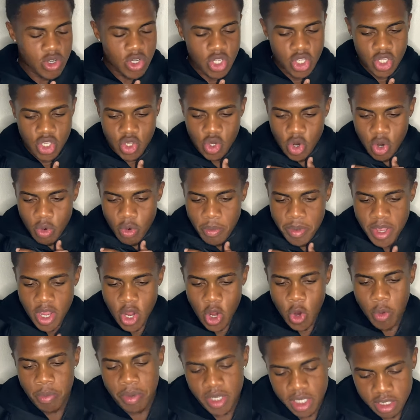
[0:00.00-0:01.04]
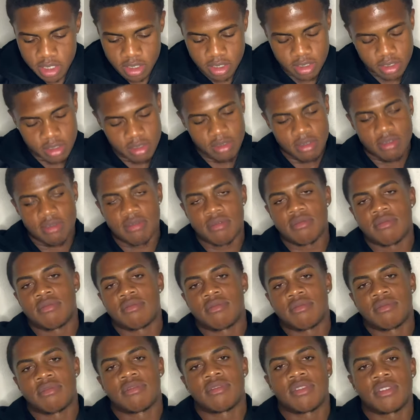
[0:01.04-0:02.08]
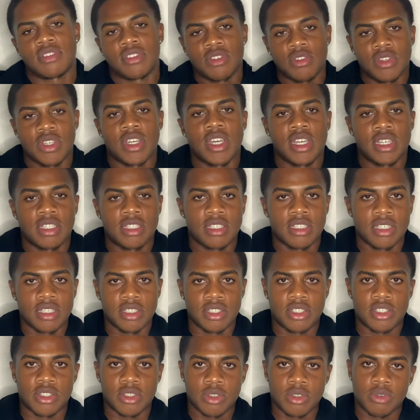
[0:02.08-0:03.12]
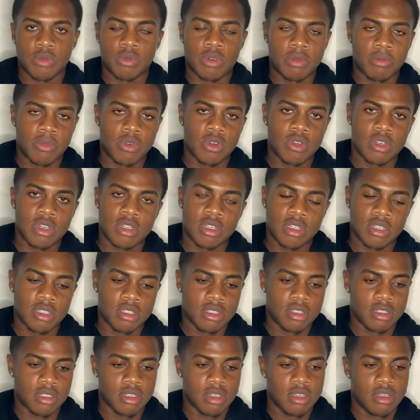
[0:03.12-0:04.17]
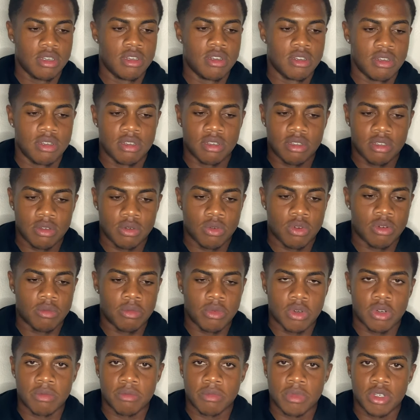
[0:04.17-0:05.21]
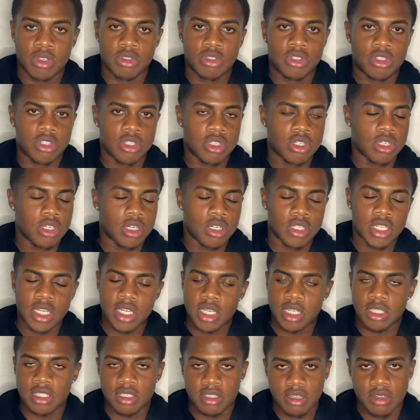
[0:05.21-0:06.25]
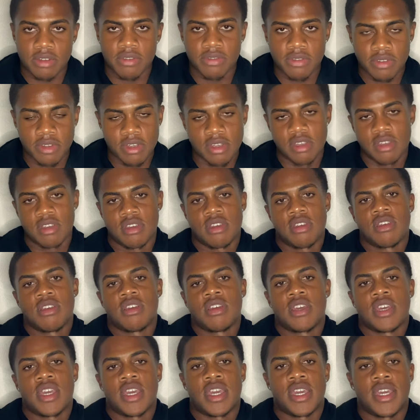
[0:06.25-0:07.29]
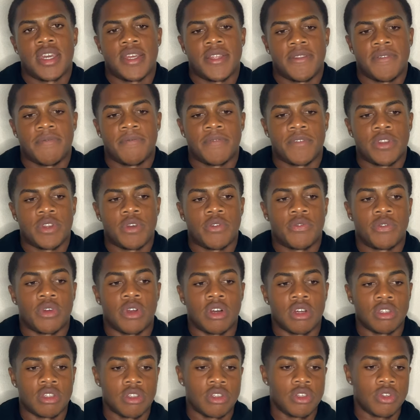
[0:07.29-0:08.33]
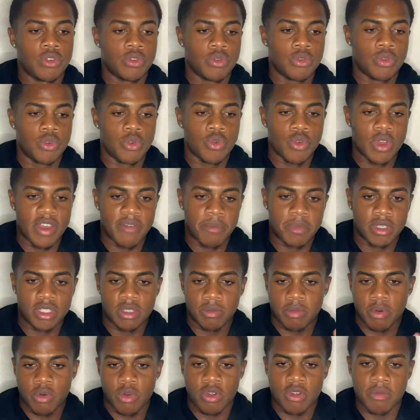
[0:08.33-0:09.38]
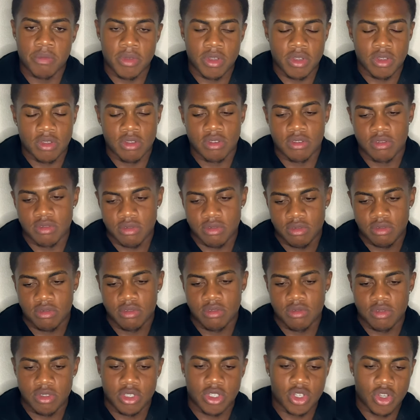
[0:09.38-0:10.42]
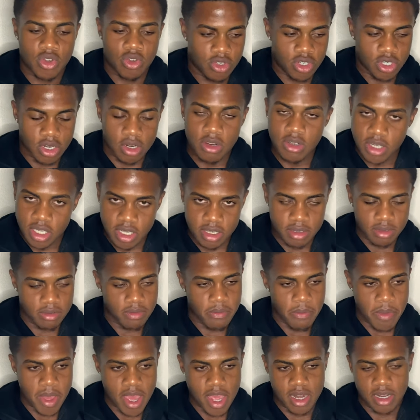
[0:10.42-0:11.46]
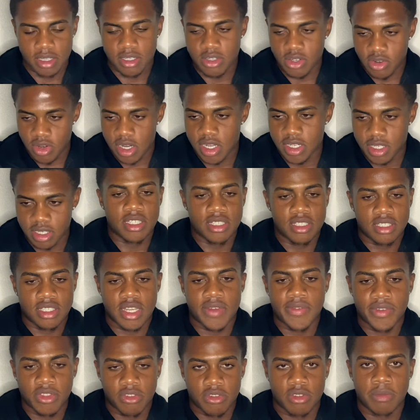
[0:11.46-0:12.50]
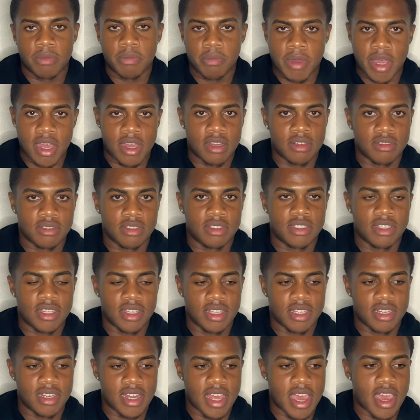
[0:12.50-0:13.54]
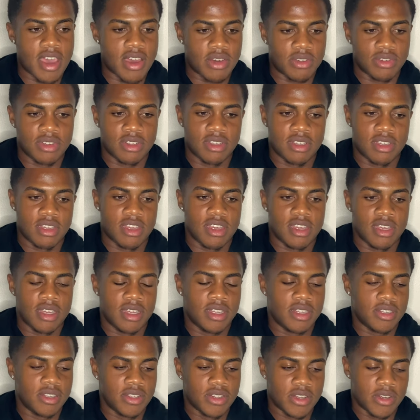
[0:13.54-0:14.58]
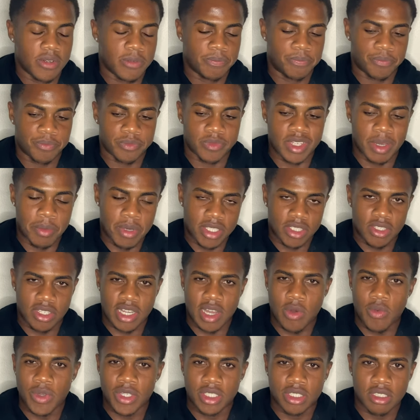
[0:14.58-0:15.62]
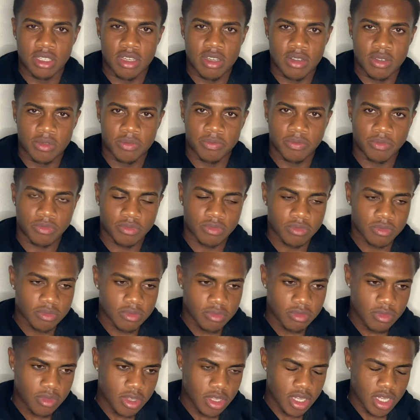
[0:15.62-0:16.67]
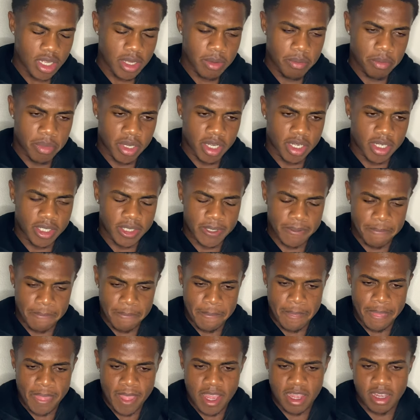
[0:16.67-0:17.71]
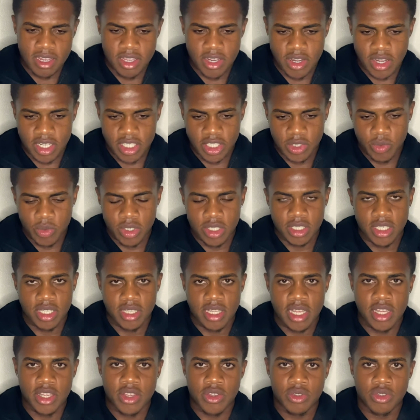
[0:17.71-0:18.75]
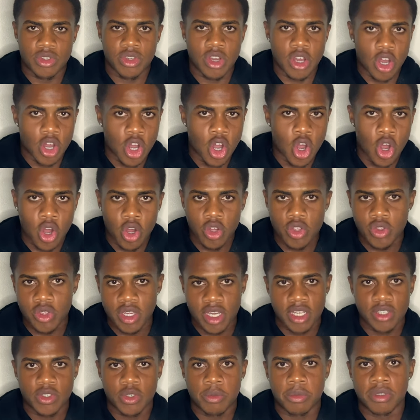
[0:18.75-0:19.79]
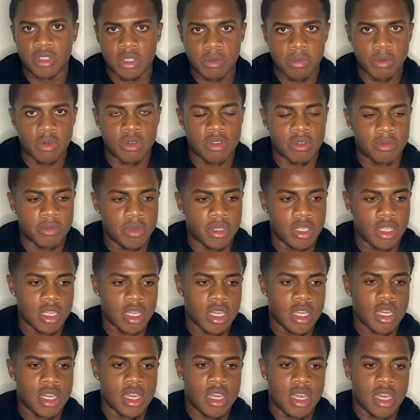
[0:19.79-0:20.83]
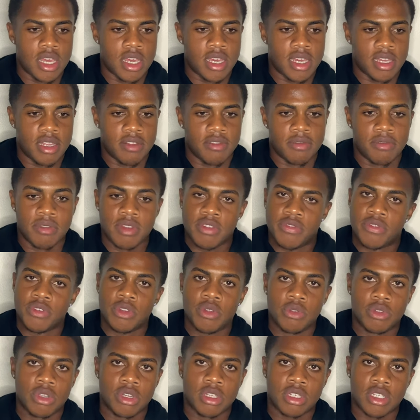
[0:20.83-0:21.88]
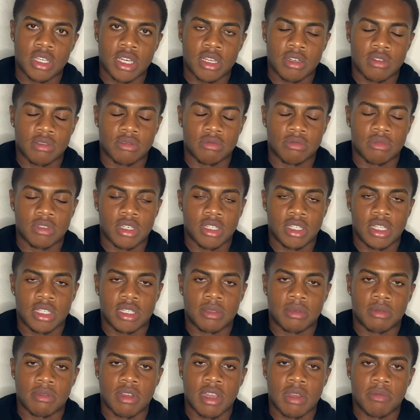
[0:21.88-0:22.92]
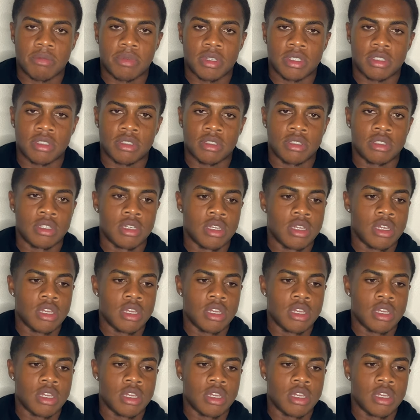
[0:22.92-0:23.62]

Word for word: the store will be open, so you guys can get your one more hoodies, your one more merch, all that good stuff. And you know, for all of you who have been supporting me through this journey, man, it's crazy. 73 pounds down, and you know, I mean, I still got ways to go, but you know, I just want to say thank you to all you guys who've been supporting me. And if you're new to the channel, hit that subscribe button